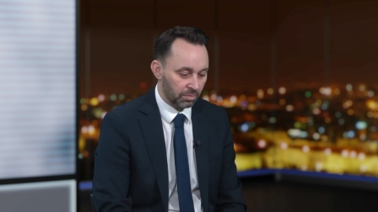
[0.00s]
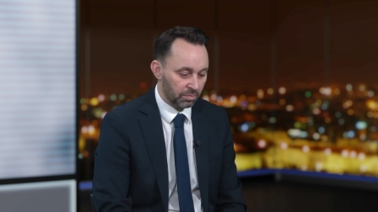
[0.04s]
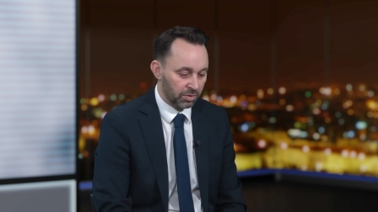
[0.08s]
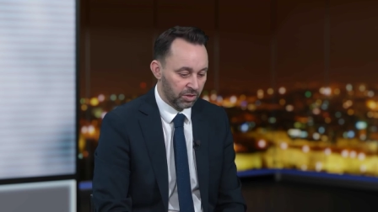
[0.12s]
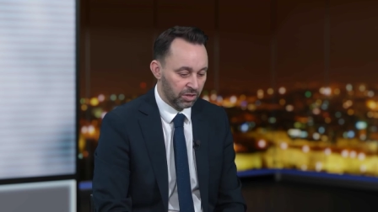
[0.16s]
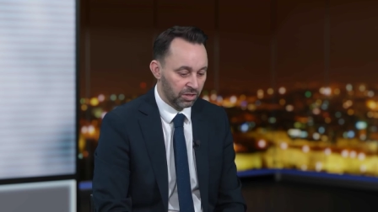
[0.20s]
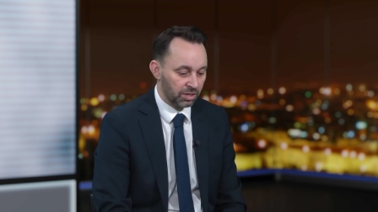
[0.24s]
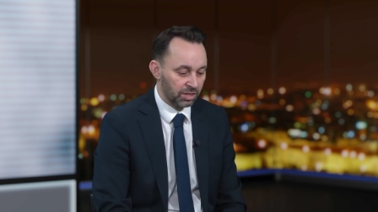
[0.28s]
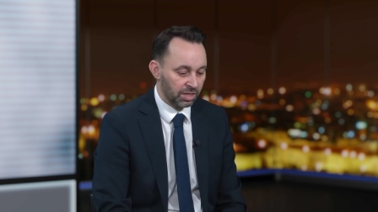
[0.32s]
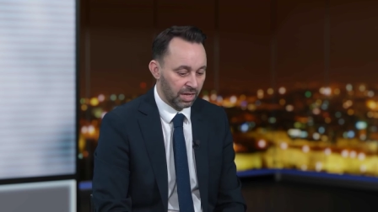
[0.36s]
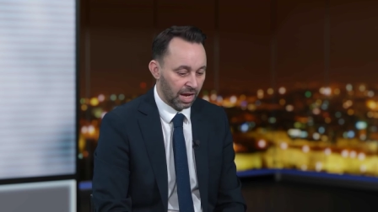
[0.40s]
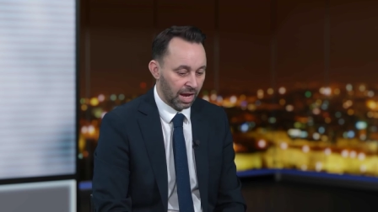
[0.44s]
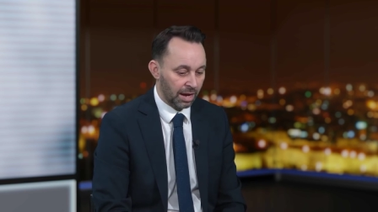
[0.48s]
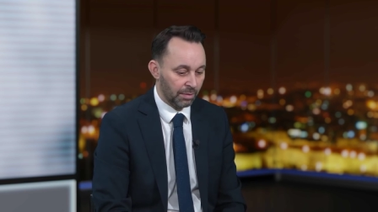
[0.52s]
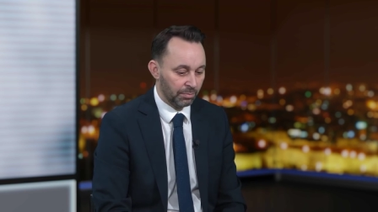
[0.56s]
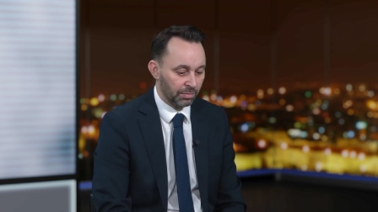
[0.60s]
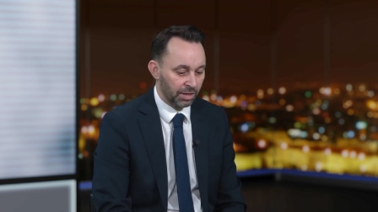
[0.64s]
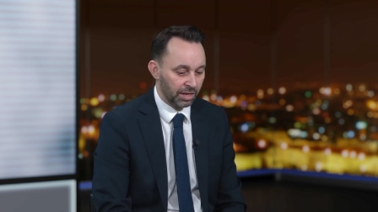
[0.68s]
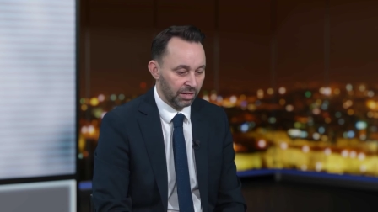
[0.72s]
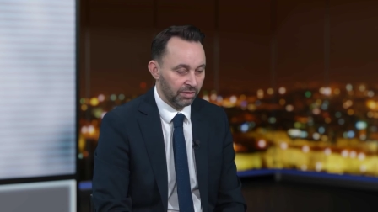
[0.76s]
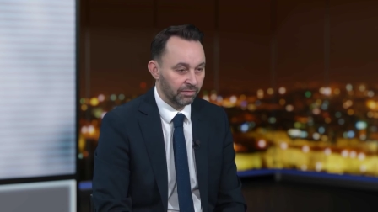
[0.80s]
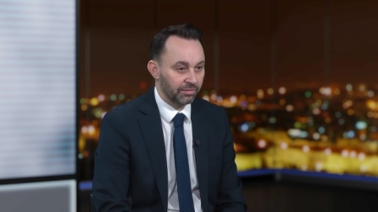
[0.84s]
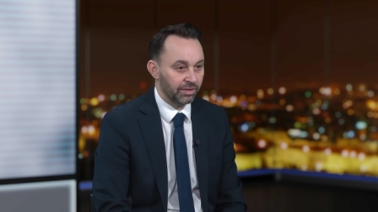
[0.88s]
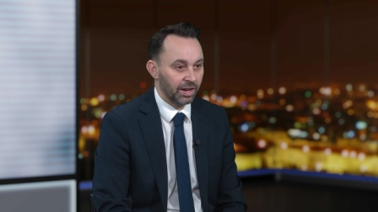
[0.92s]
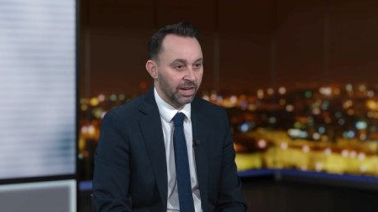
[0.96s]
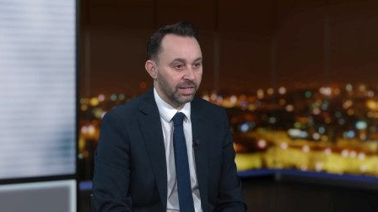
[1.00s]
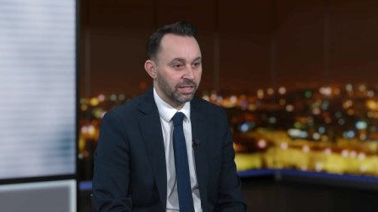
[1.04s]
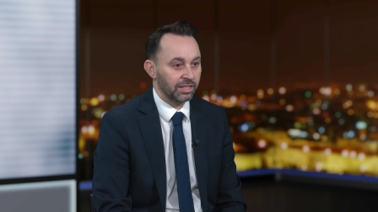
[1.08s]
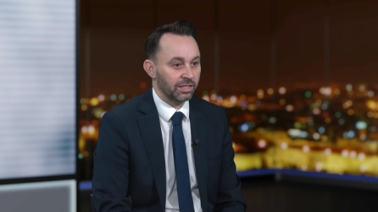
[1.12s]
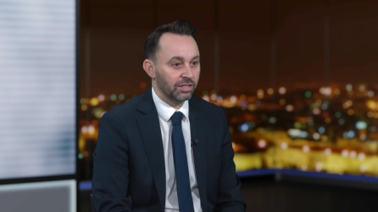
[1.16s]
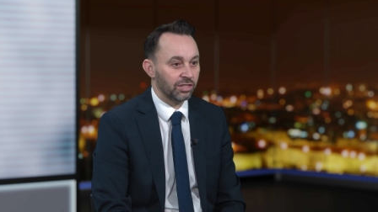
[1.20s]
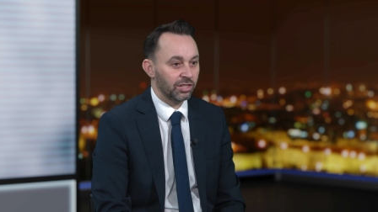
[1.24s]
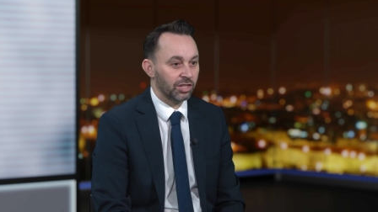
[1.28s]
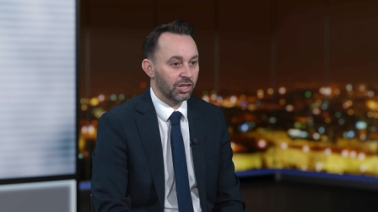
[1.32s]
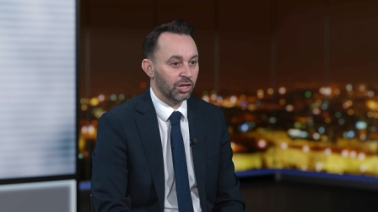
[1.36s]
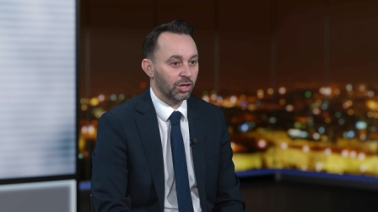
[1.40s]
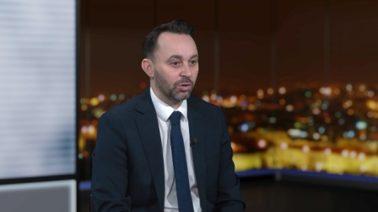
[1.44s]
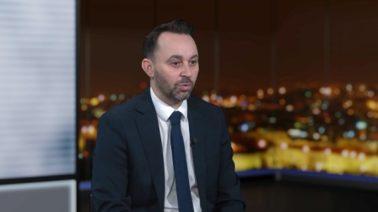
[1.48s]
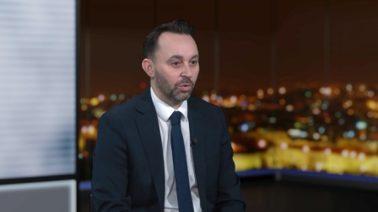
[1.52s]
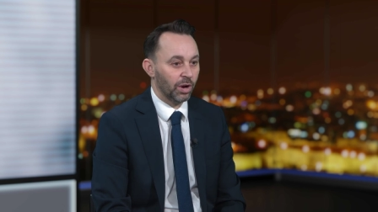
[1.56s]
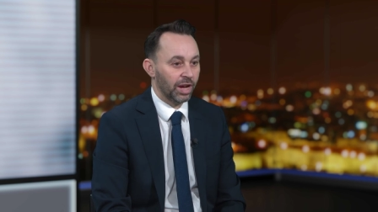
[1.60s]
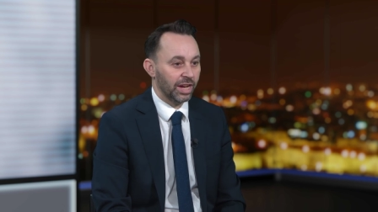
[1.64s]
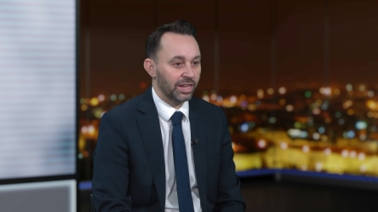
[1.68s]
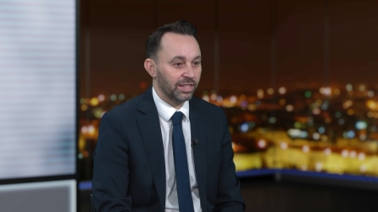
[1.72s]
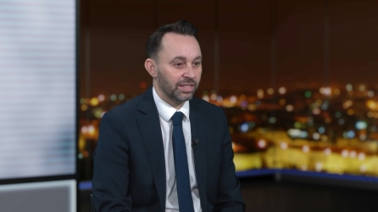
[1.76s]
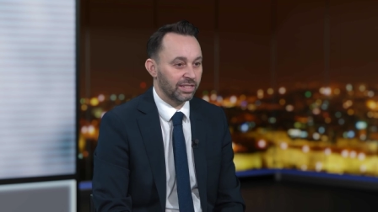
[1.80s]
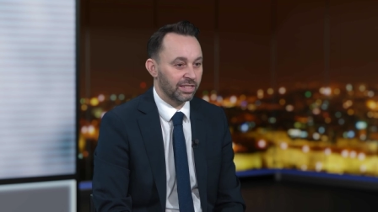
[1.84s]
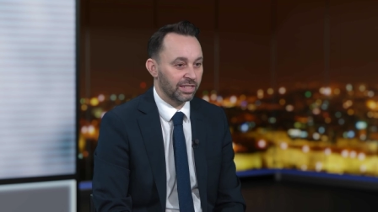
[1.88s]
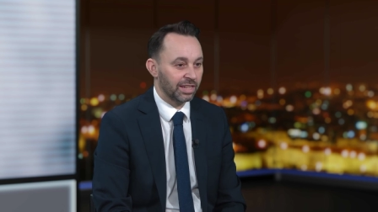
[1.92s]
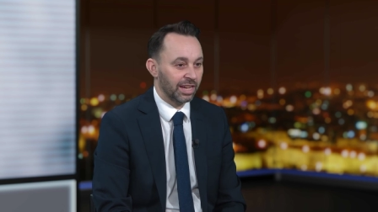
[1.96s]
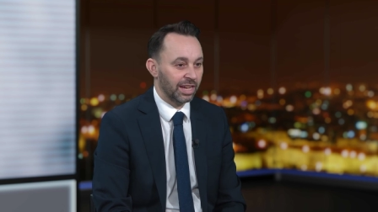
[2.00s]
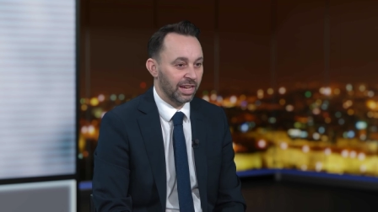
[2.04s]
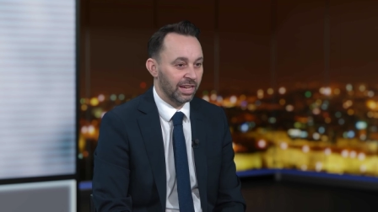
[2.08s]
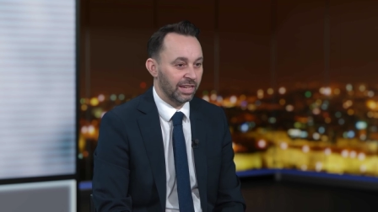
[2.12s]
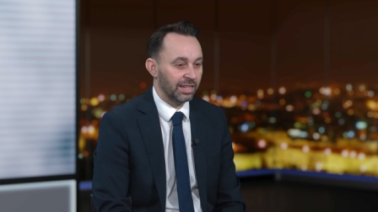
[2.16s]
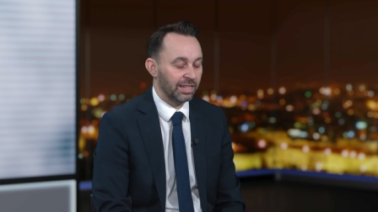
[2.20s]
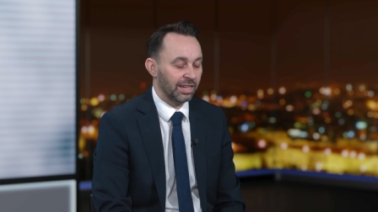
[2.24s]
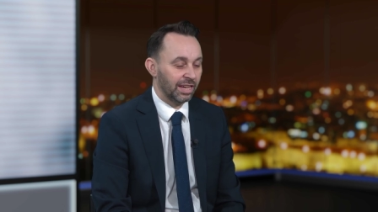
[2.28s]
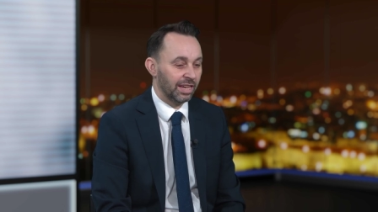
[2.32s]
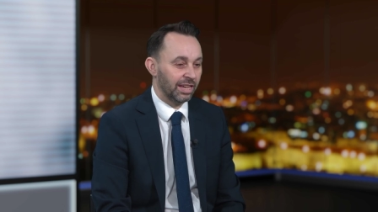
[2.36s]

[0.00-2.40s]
Saddam invaded Kuwait in,